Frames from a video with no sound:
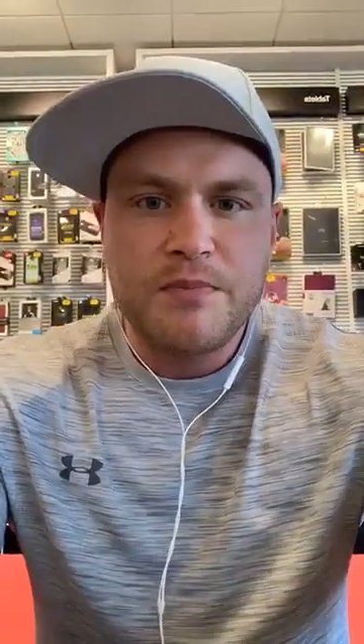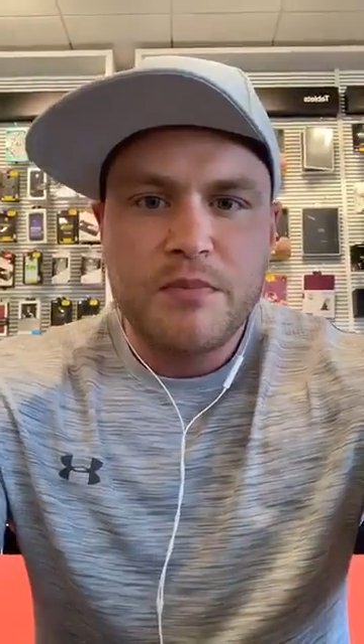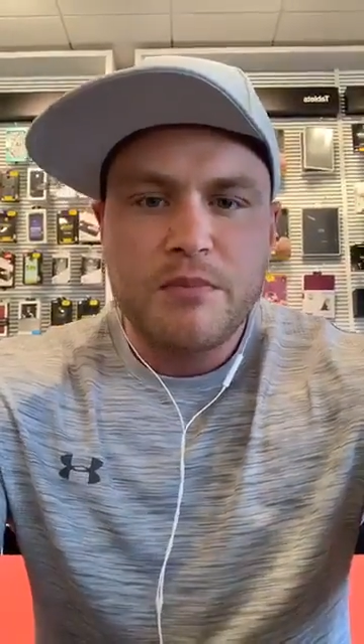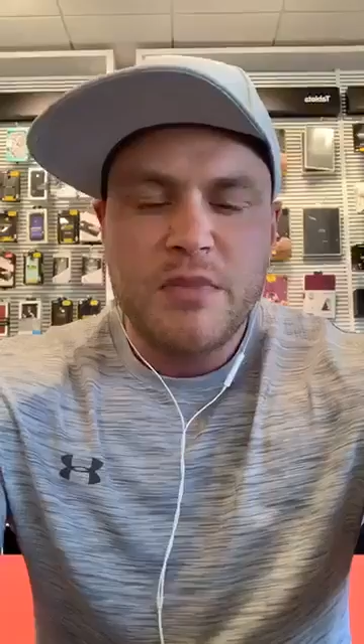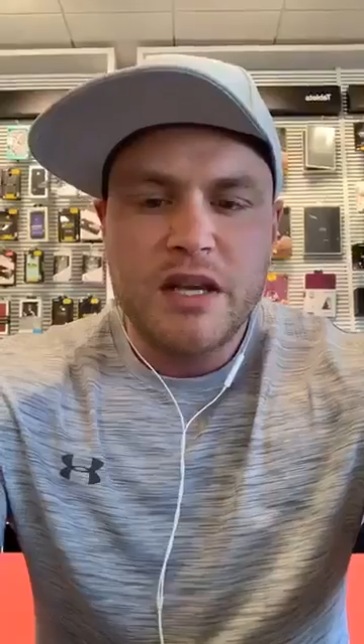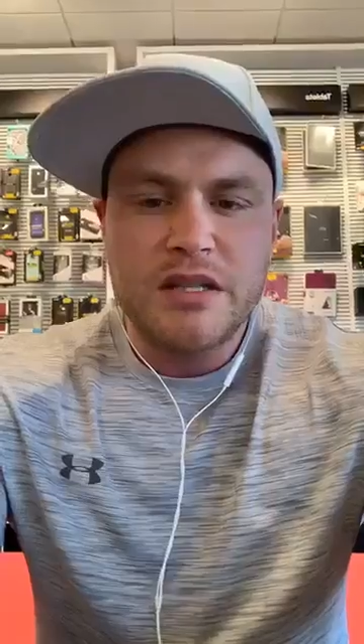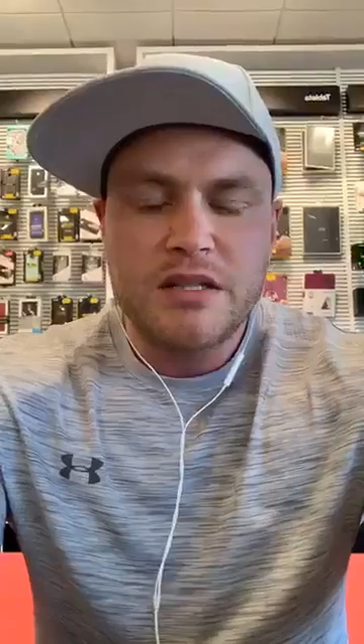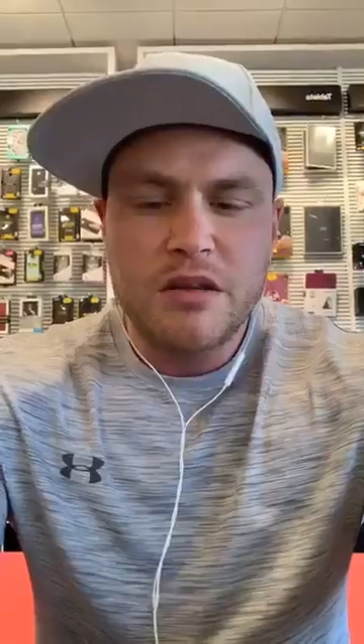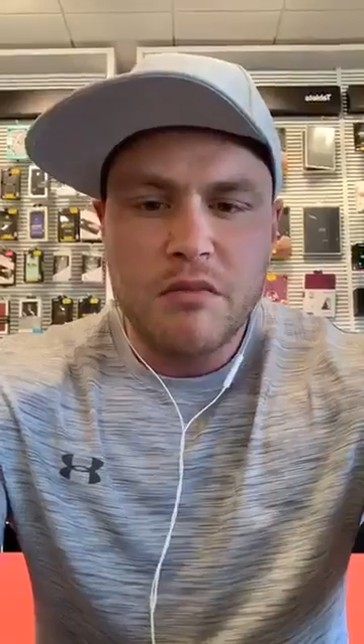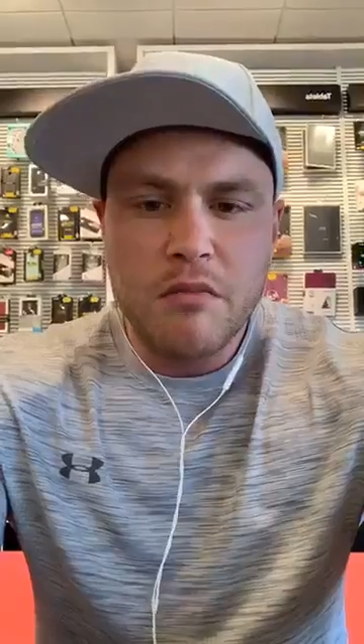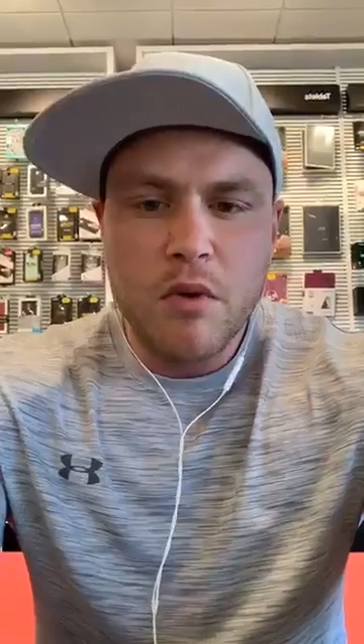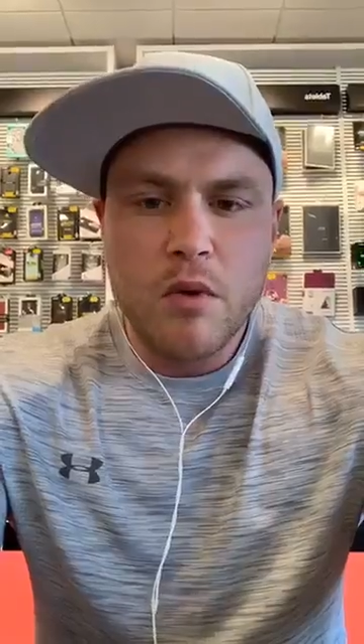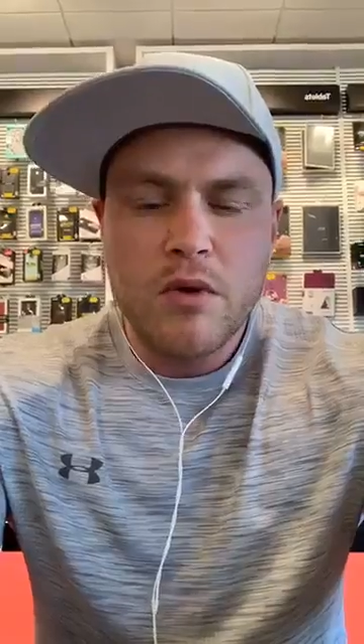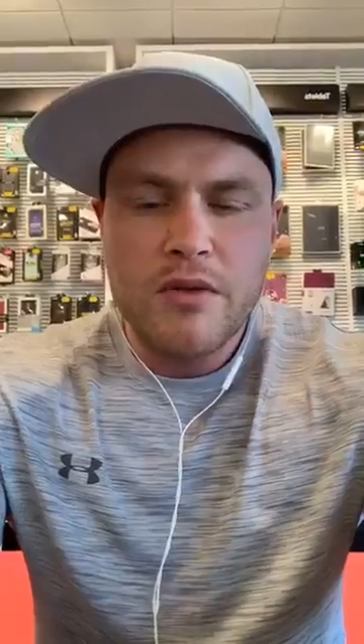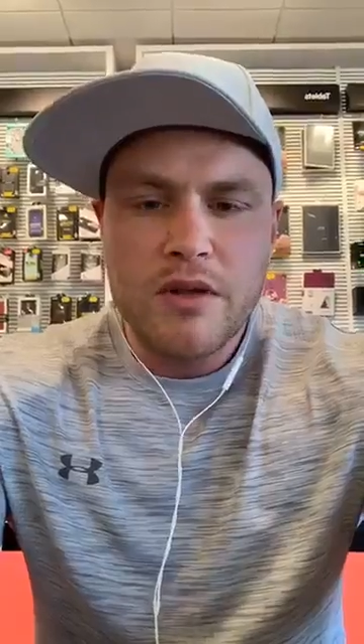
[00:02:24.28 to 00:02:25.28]
Because the
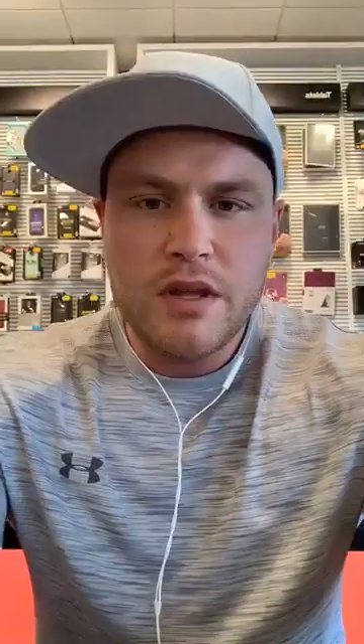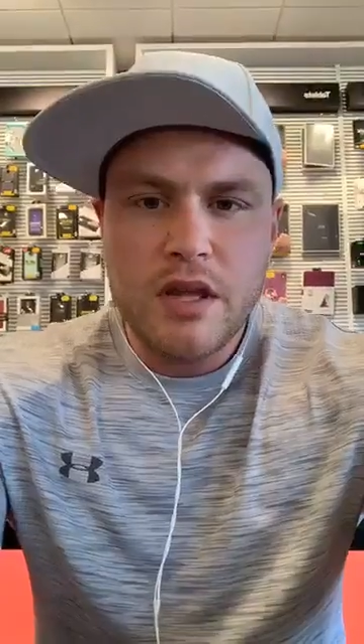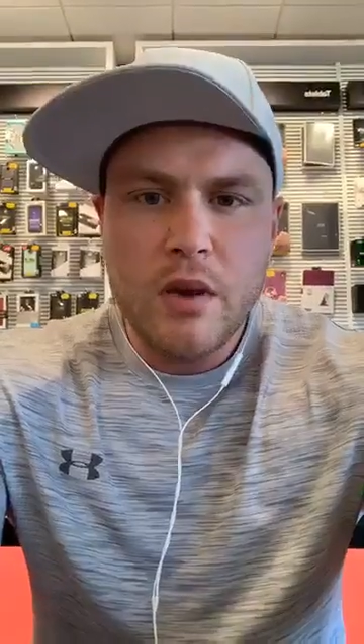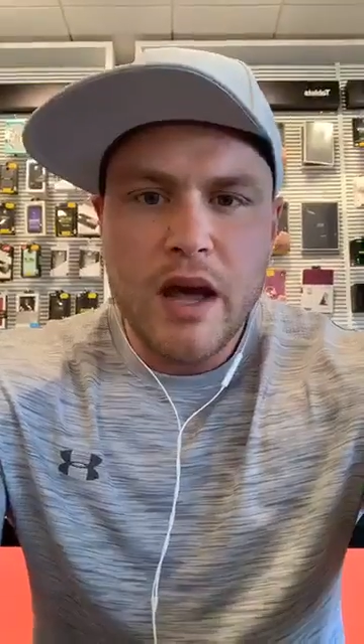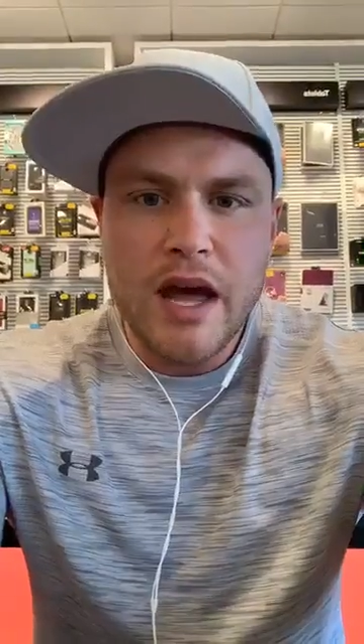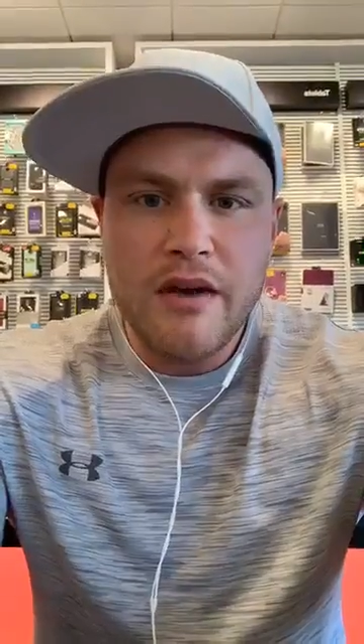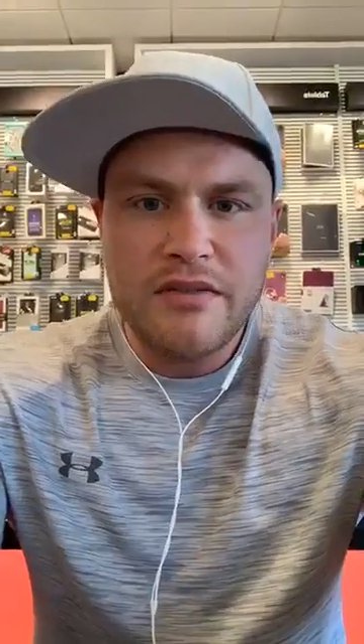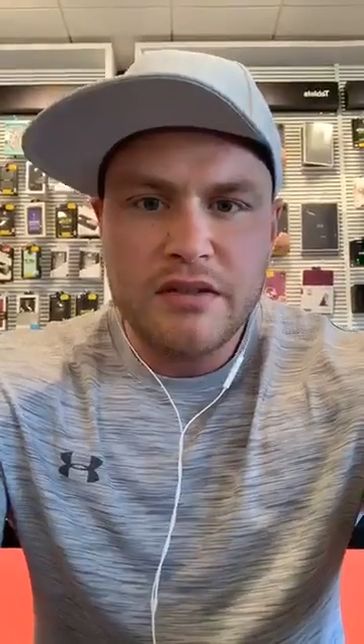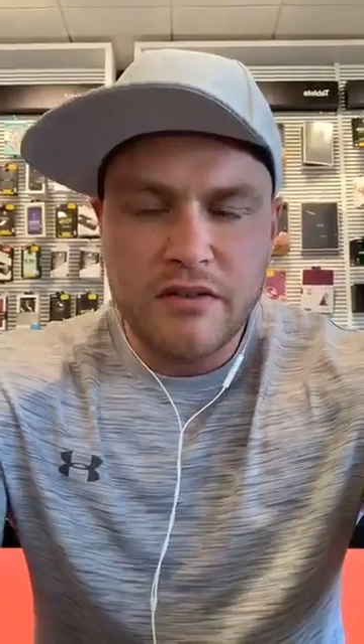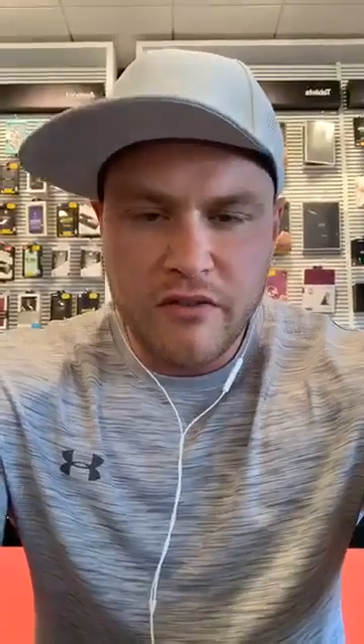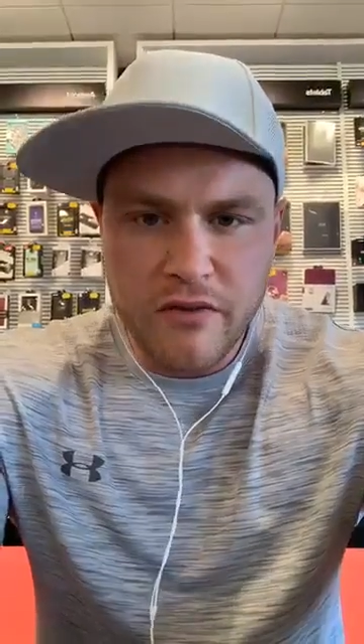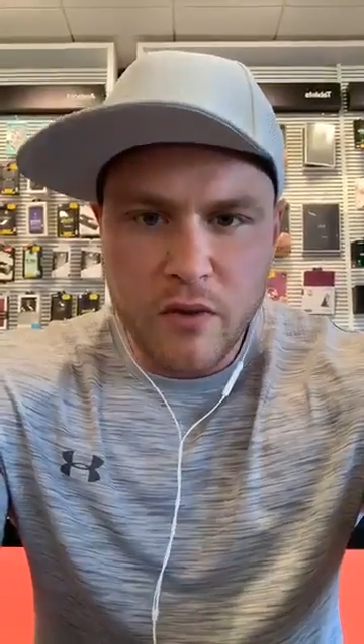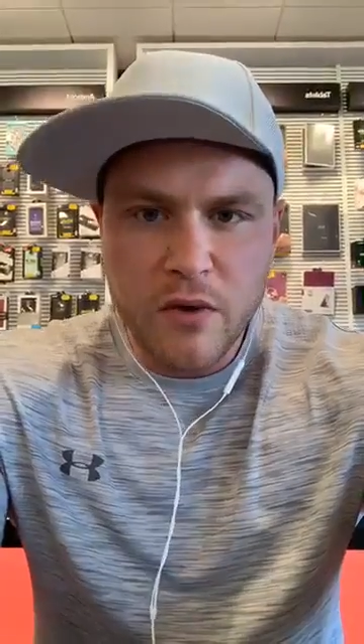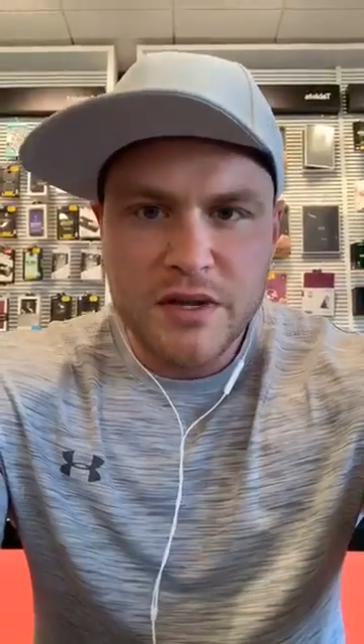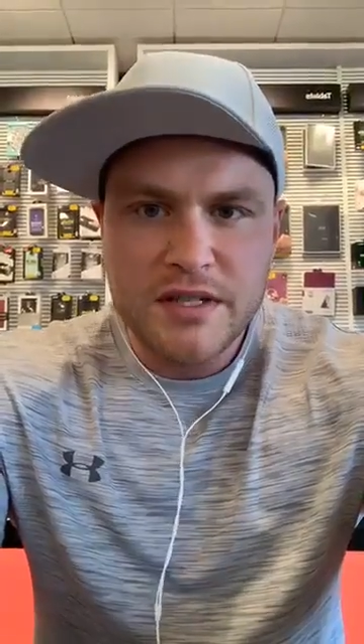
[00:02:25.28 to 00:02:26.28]
more that you have to
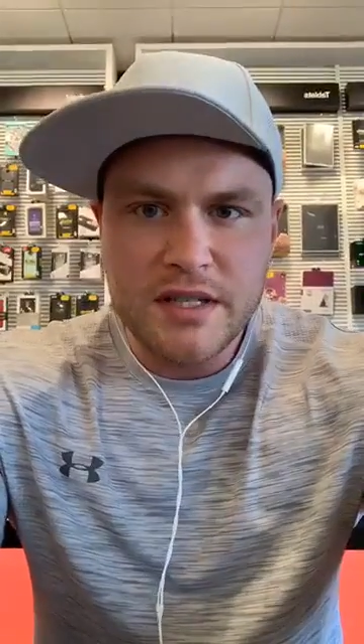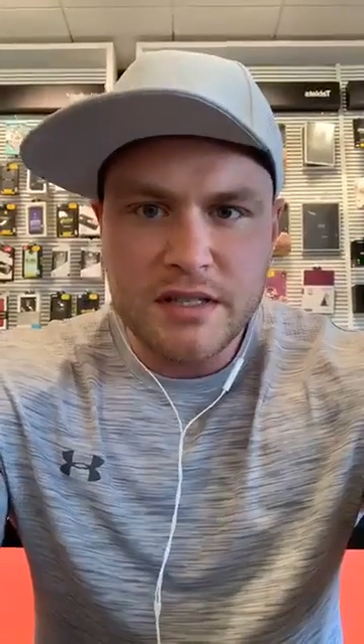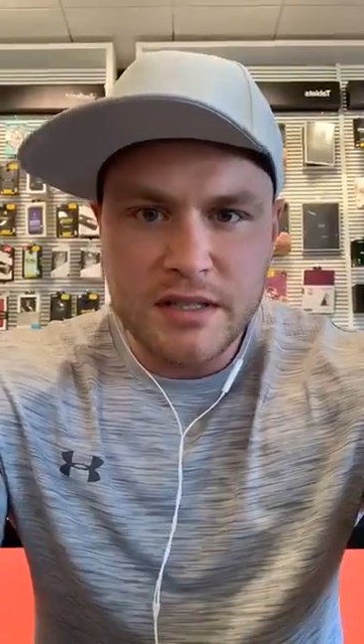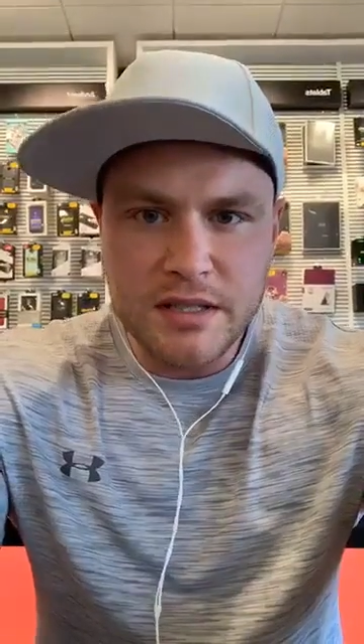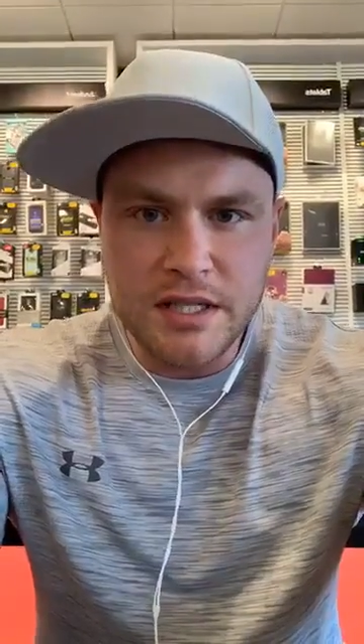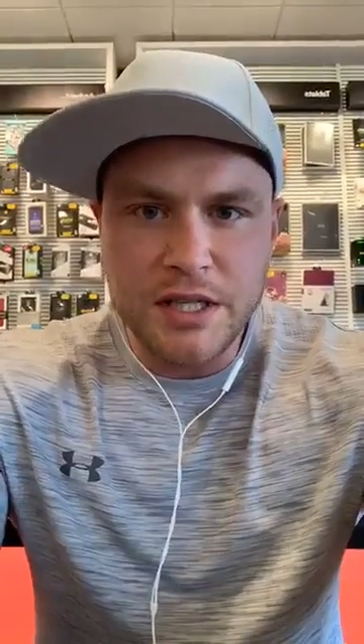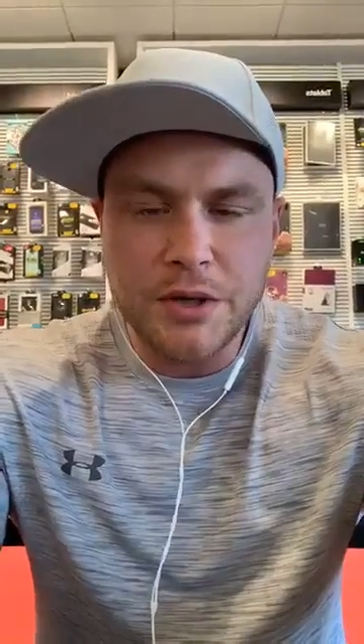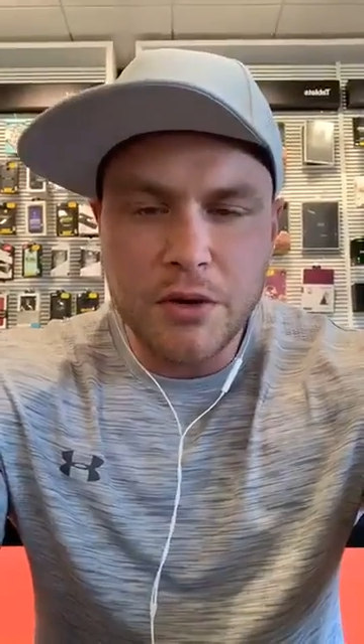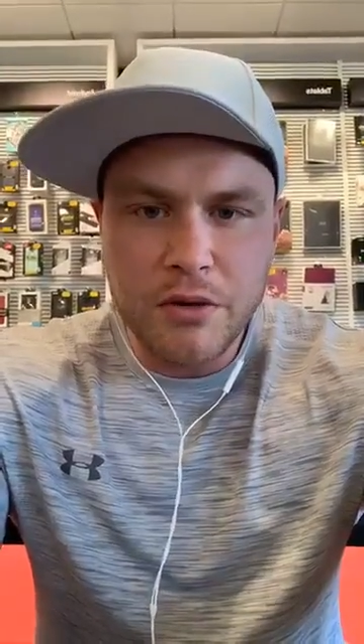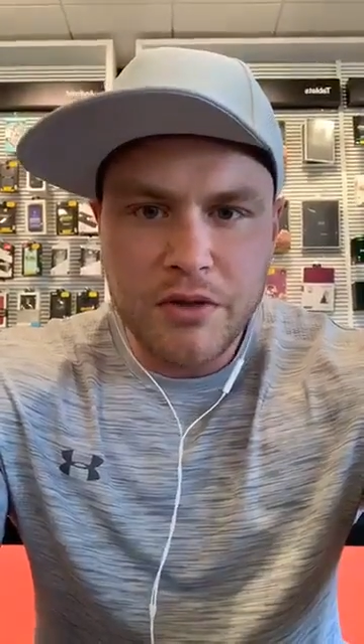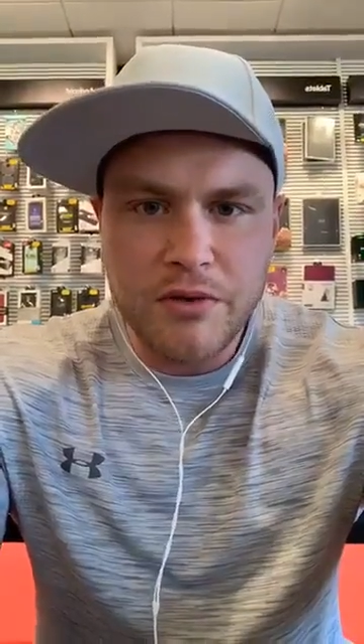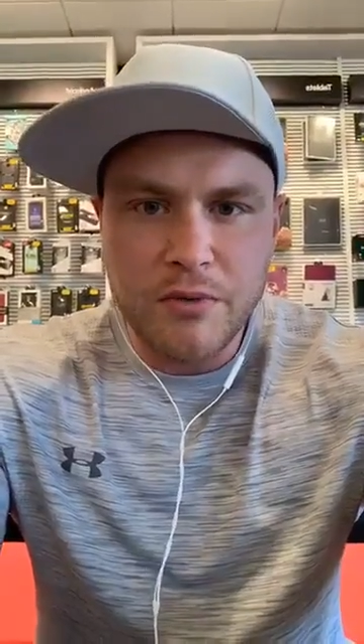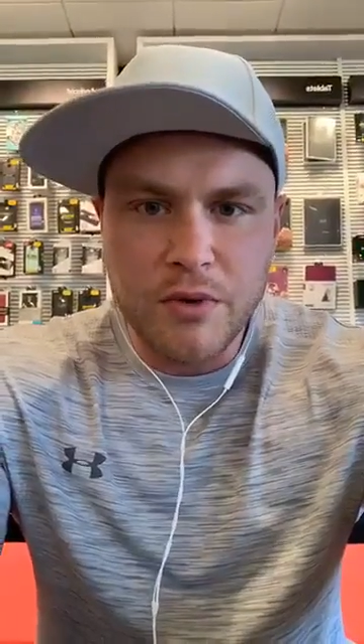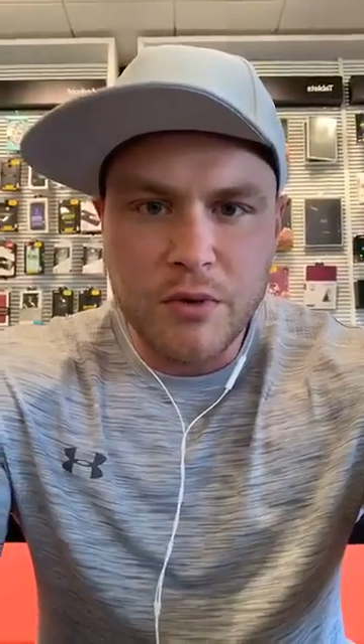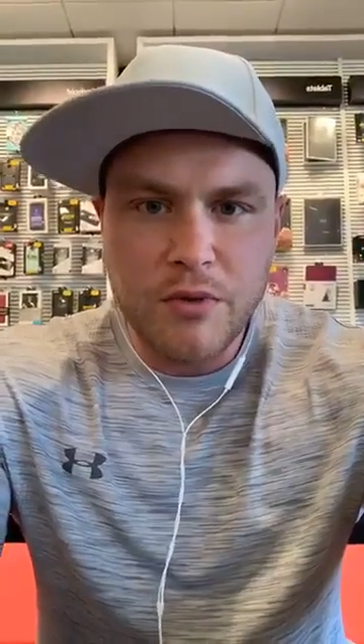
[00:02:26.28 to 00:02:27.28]
force a deal through,